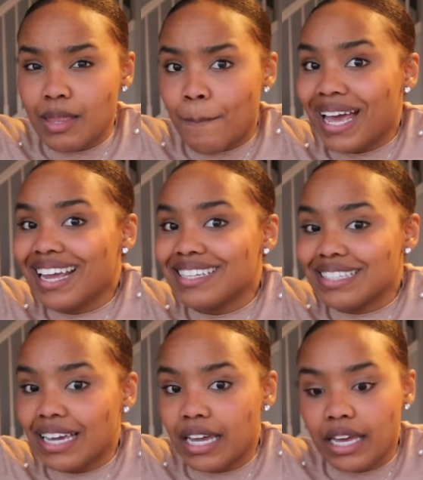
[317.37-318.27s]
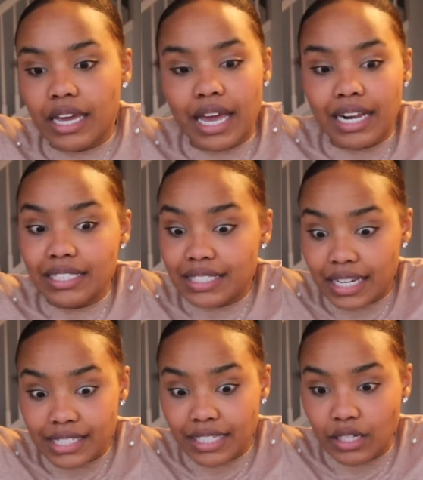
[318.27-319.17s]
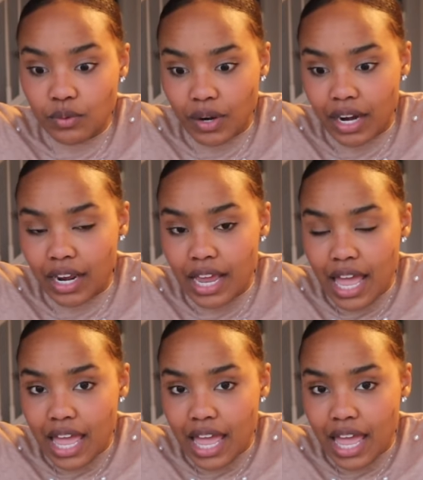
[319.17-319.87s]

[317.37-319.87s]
And the back is like kind of sexy, right?